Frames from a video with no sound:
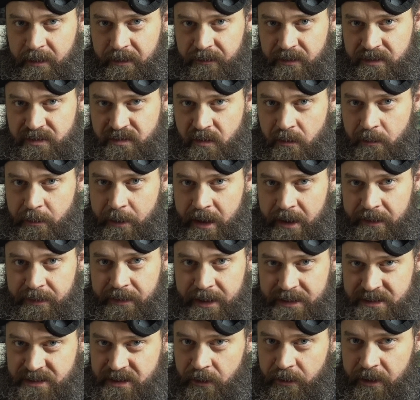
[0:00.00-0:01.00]
differs from mine,
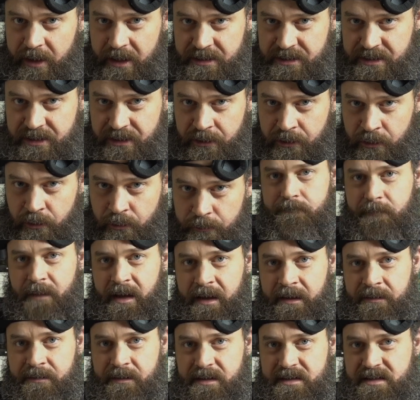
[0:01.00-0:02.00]
that's okay too.
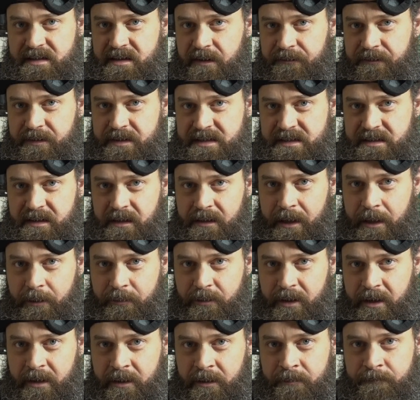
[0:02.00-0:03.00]
And this stuff is still out
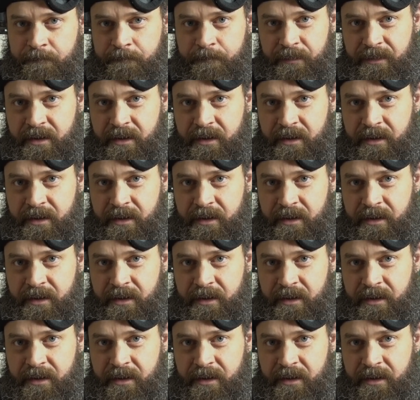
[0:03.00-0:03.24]
there.